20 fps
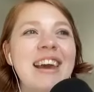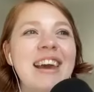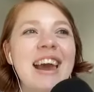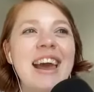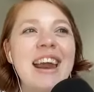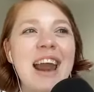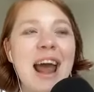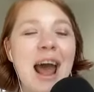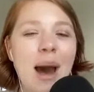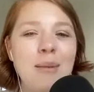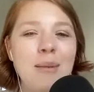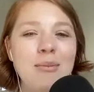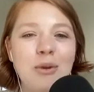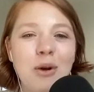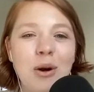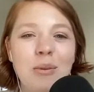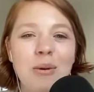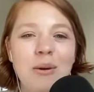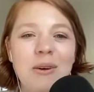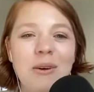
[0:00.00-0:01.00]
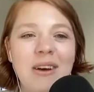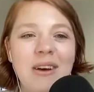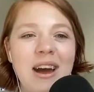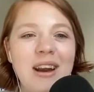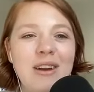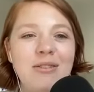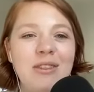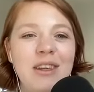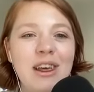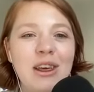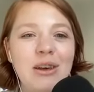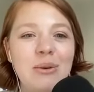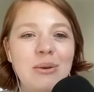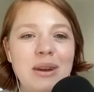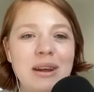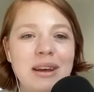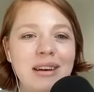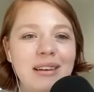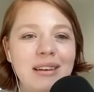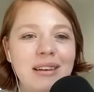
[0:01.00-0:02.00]
like an abnormal kind of like
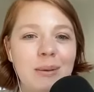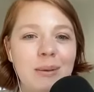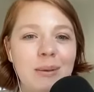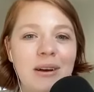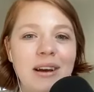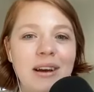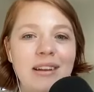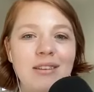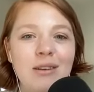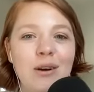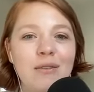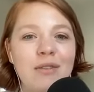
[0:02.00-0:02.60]
unique no, no, experience, no.